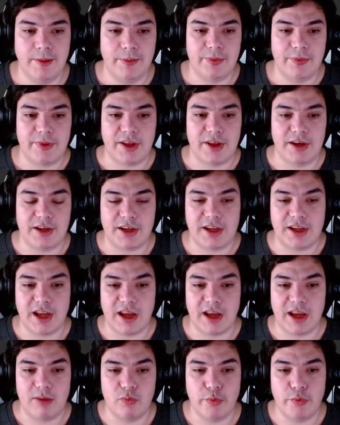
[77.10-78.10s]
then the
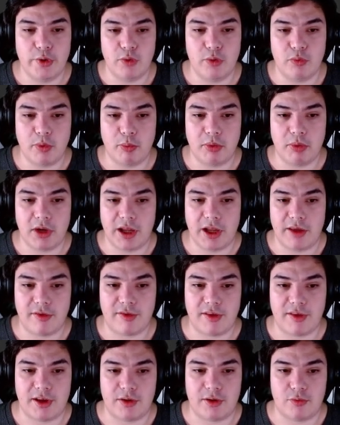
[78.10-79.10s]
game will replace
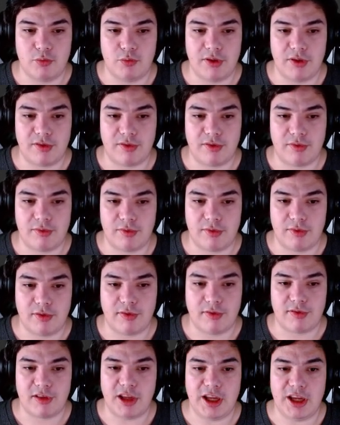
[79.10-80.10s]
that with
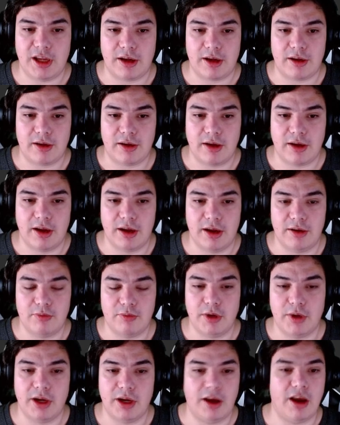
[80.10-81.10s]
this link. And
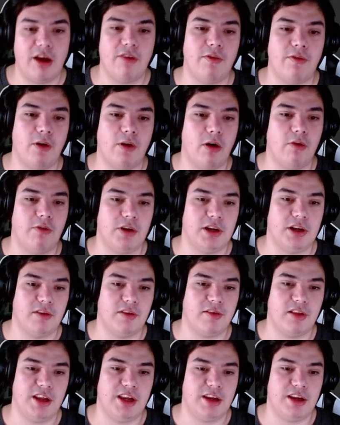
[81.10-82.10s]
when I hover over
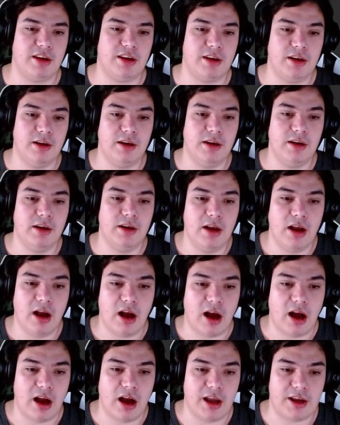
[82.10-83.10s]
this link,
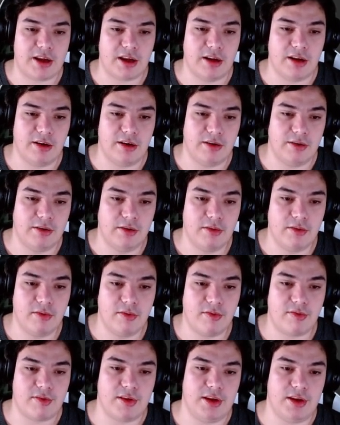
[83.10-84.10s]
I can
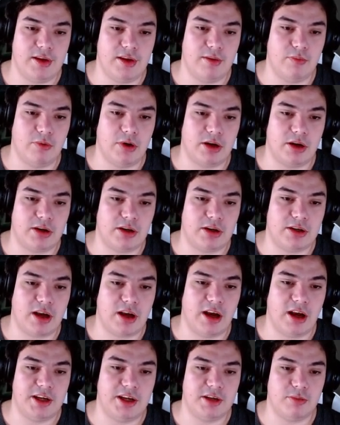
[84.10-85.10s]
see what
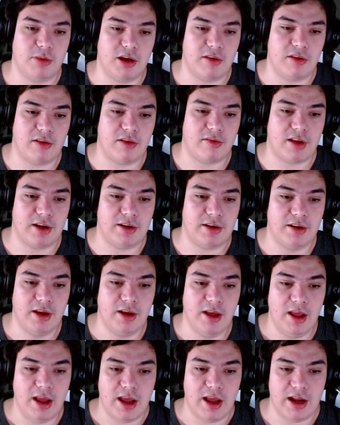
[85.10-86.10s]
item I sent.
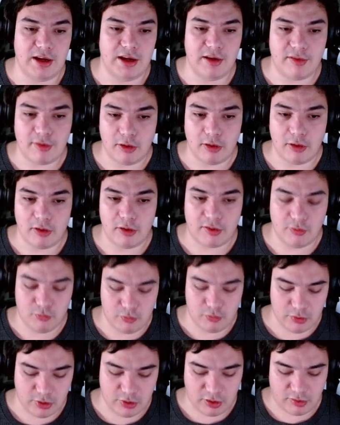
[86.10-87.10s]
And this also
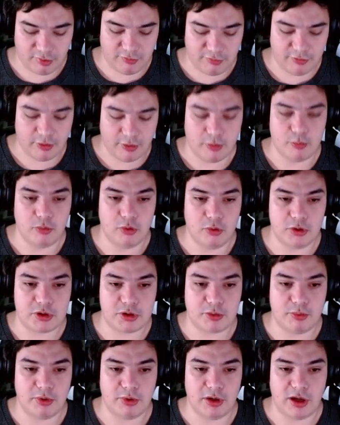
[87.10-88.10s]
works for
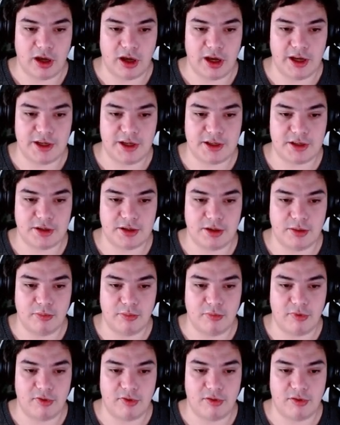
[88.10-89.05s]
multiple items.